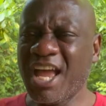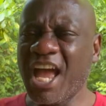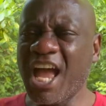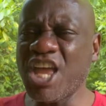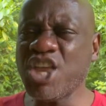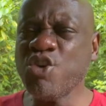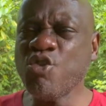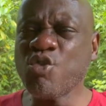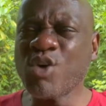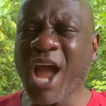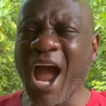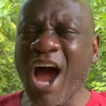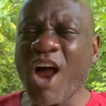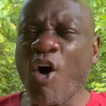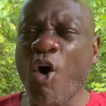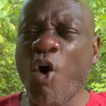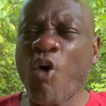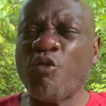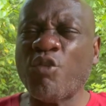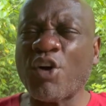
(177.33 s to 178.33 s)
and you got
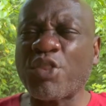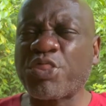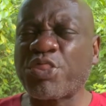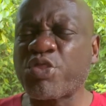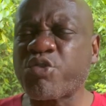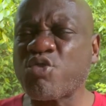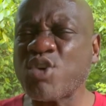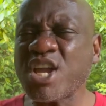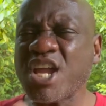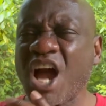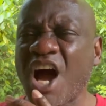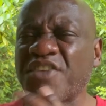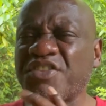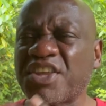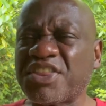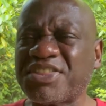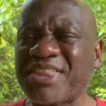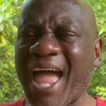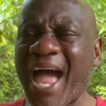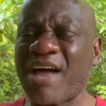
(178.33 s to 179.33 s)
over
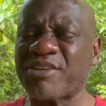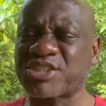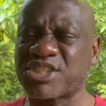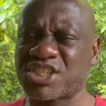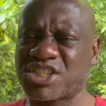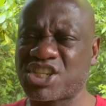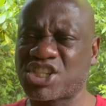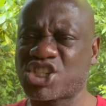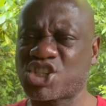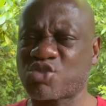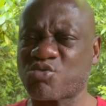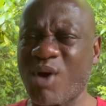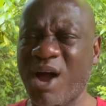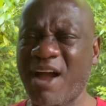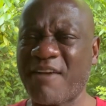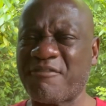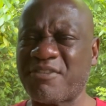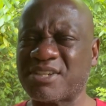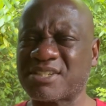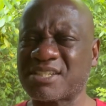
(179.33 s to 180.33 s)
300,000
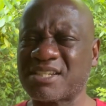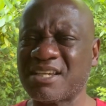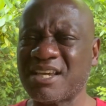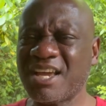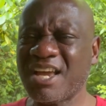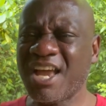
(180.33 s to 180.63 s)
subscribers